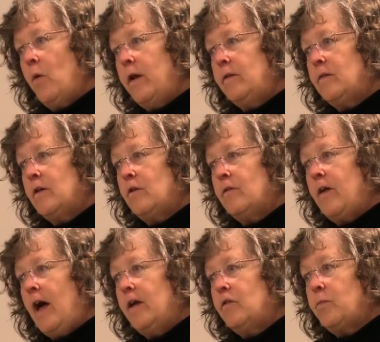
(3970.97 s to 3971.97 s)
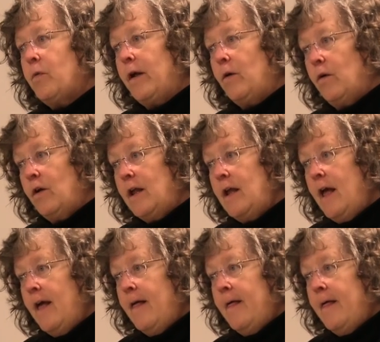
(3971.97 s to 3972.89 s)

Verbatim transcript: points that are of highest priority.